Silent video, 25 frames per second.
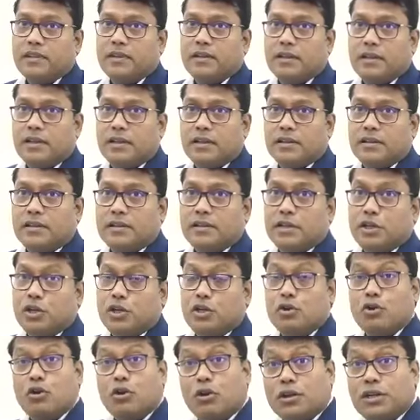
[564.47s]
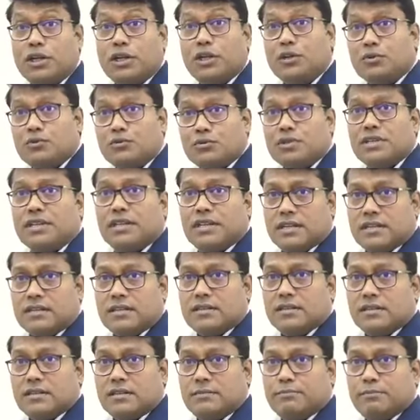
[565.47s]
Clear? You are already using
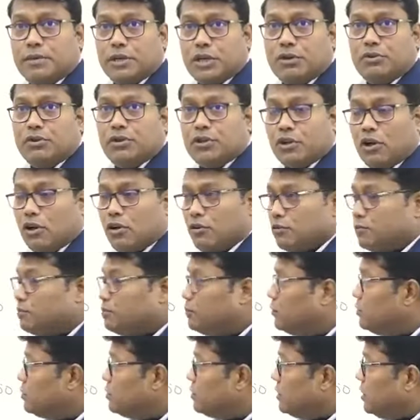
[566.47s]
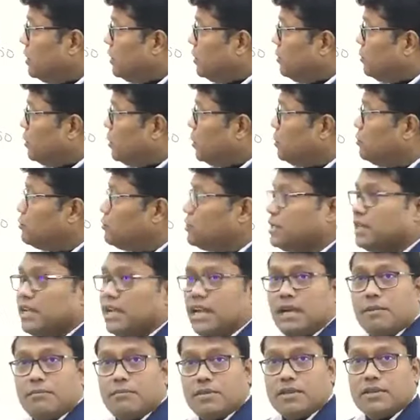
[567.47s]
it. Per unit output, you are using
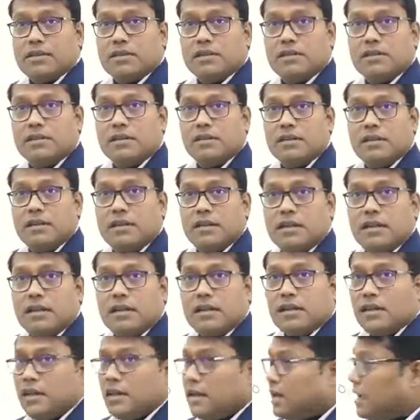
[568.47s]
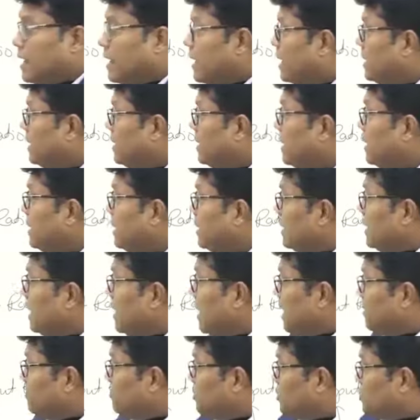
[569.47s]
capital. And
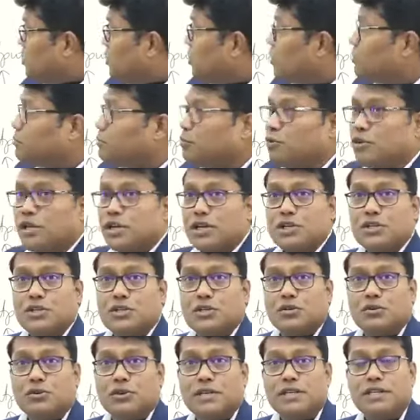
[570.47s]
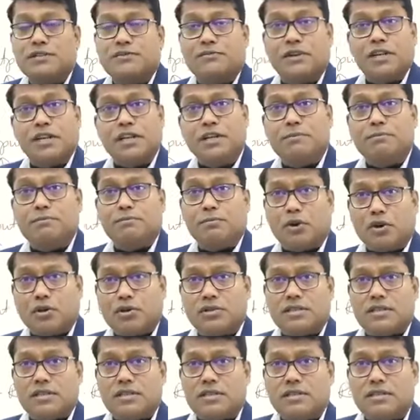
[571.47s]
capital output ratio is very
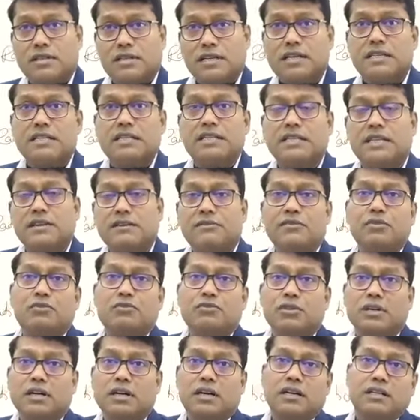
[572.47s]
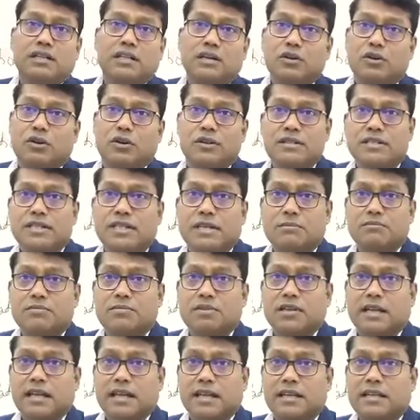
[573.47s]
important. It's give you the other concept
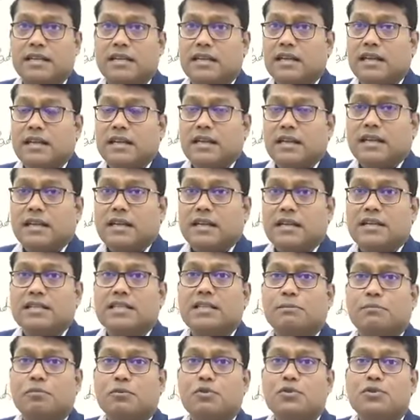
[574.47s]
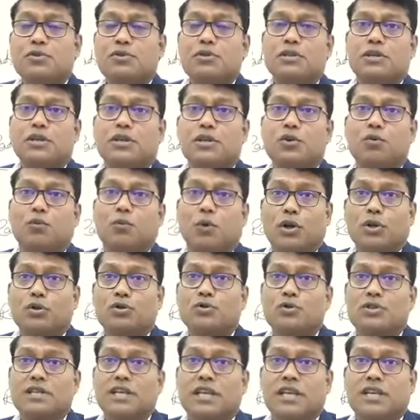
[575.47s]
like, suppose you want to
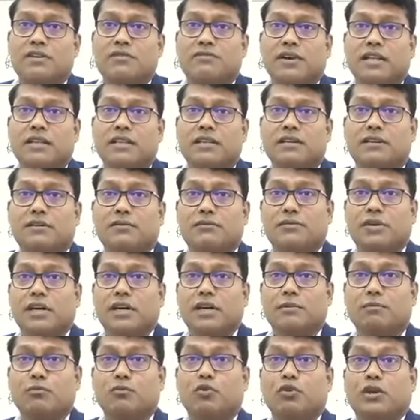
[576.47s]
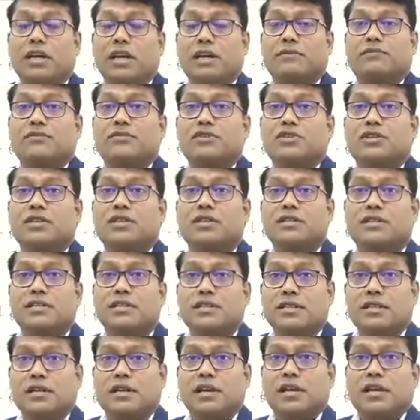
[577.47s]
say whether we are more
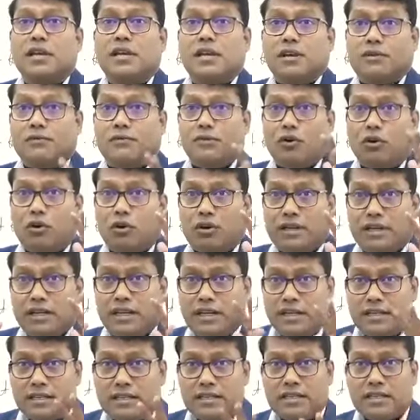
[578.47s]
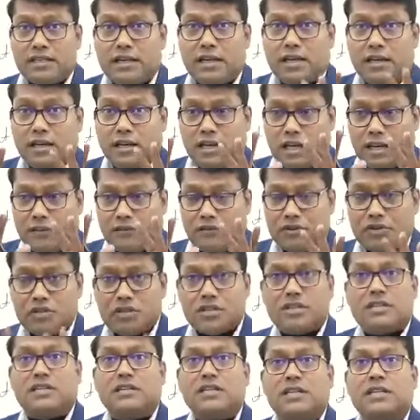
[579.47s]
efficiency, we already
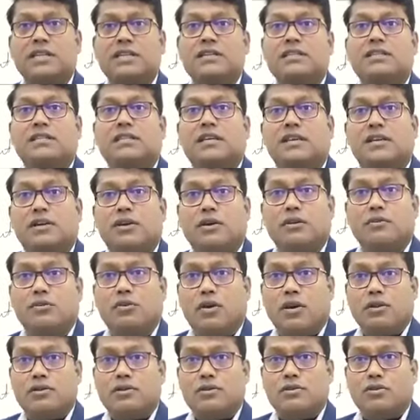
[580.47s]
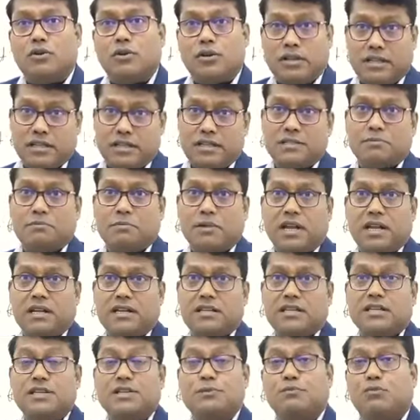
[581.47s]
efficient is there or not, or this
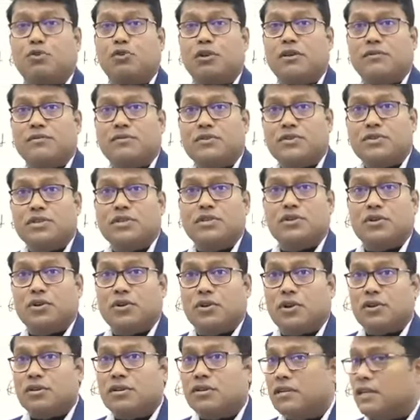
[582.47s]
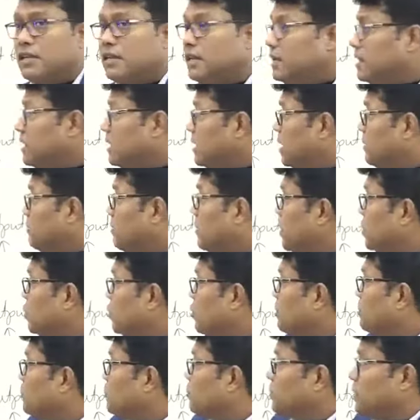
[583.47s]
plant is more efficient or not, depending
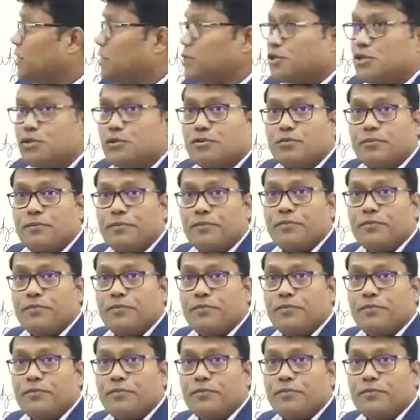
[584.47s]
upon ratio.